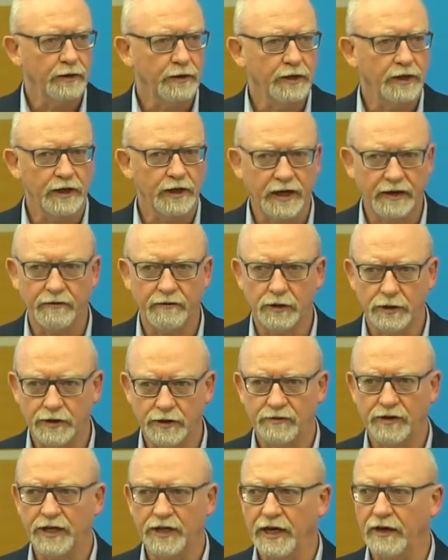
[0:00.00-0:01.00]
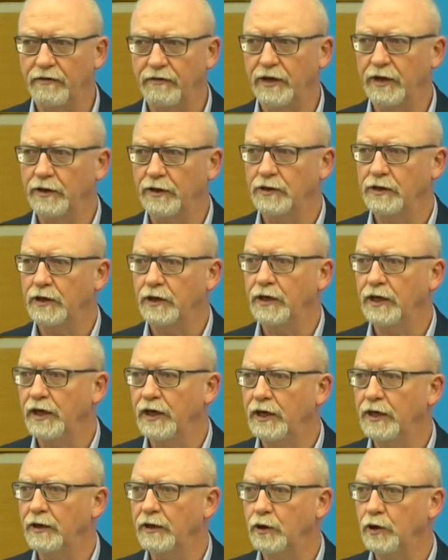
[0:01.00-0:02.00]
the levels of savings that
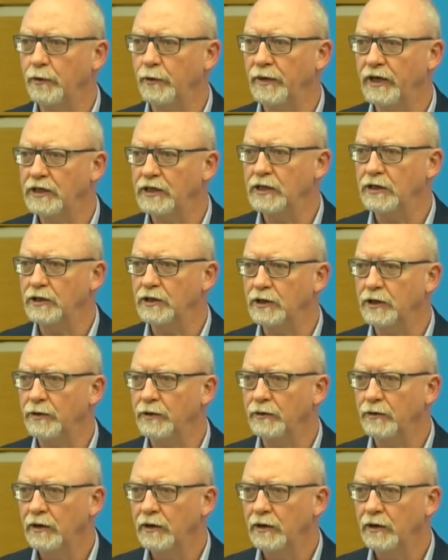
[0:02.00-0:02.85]
he'd committed to.